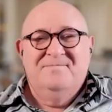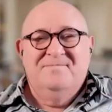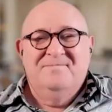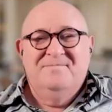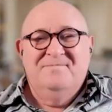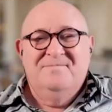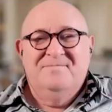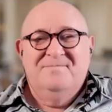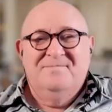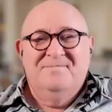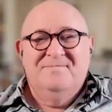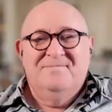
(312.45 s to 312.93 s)

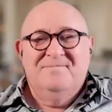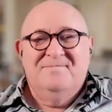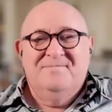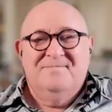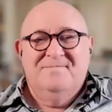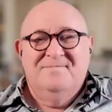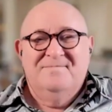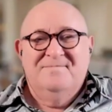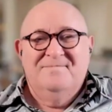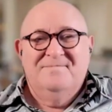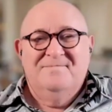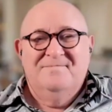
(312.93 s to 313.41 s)

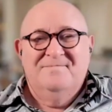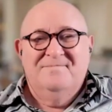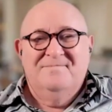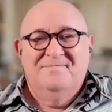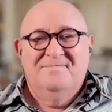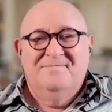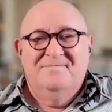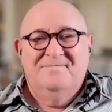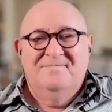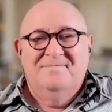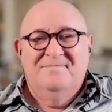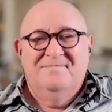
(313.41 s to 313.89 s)

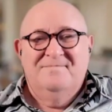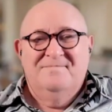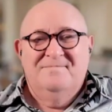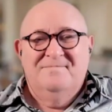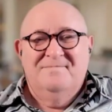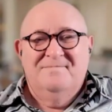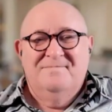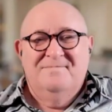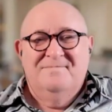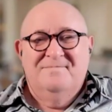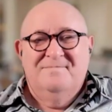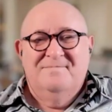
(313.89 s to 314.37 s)

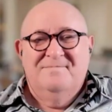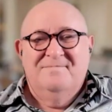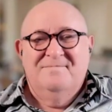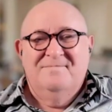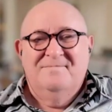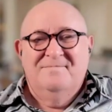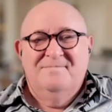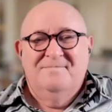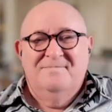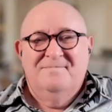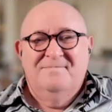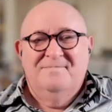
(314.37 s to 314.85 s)

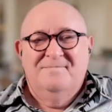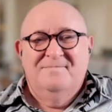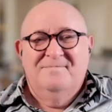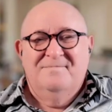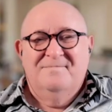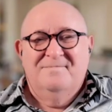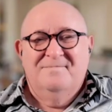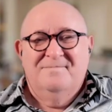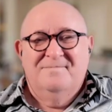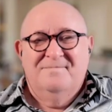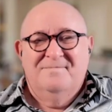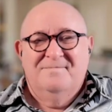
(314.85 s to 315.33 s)

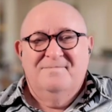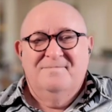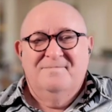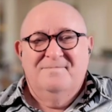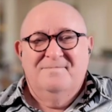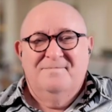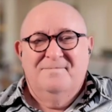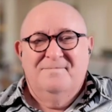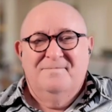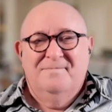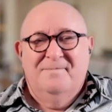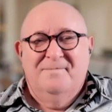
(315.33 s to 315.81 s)

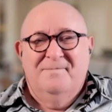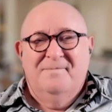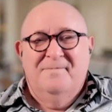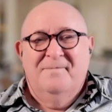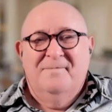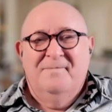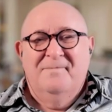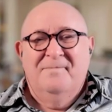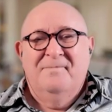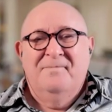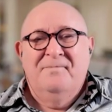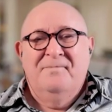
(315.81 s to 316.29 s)

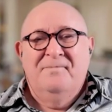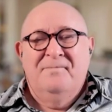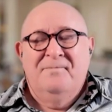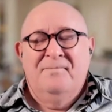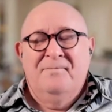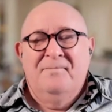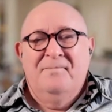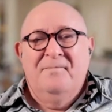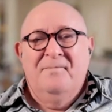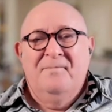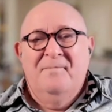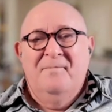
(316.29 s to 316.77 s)

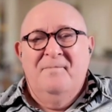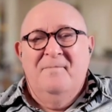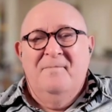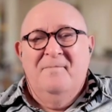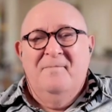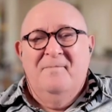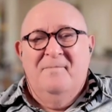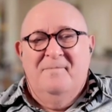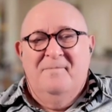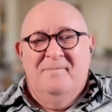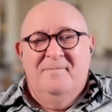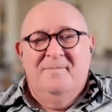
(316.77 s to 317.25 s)

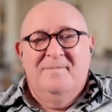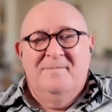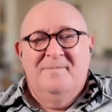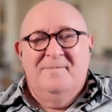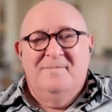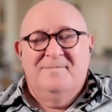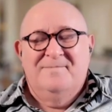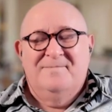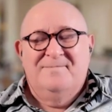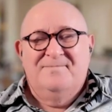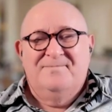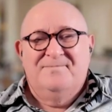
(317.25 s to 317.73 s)

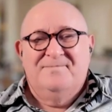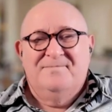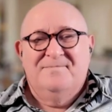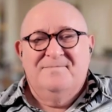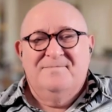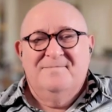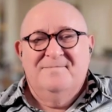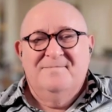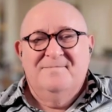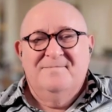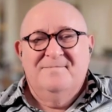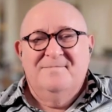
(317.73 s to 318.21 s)

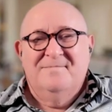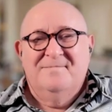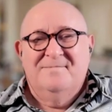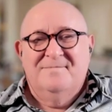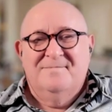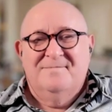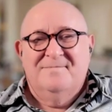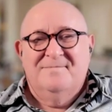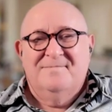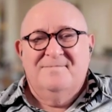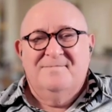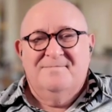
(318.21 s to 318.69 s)

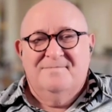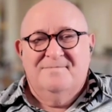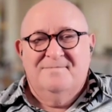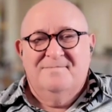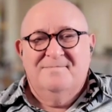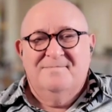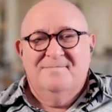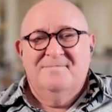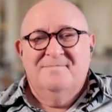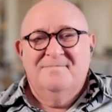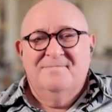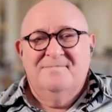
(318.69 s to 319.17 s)

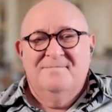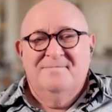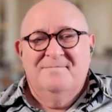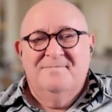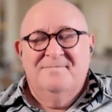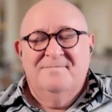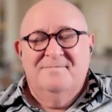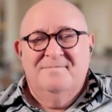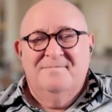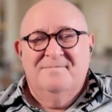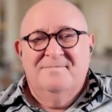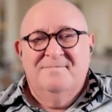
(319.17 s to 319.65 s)

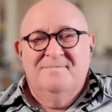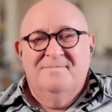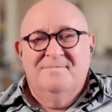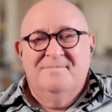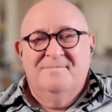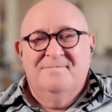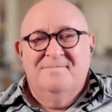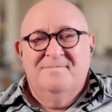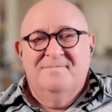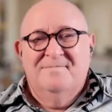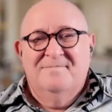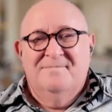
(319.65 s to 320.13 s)

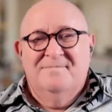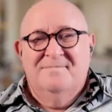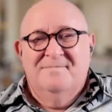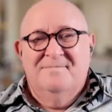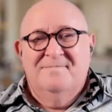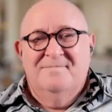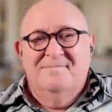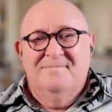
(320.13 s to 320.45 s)
(not speaking)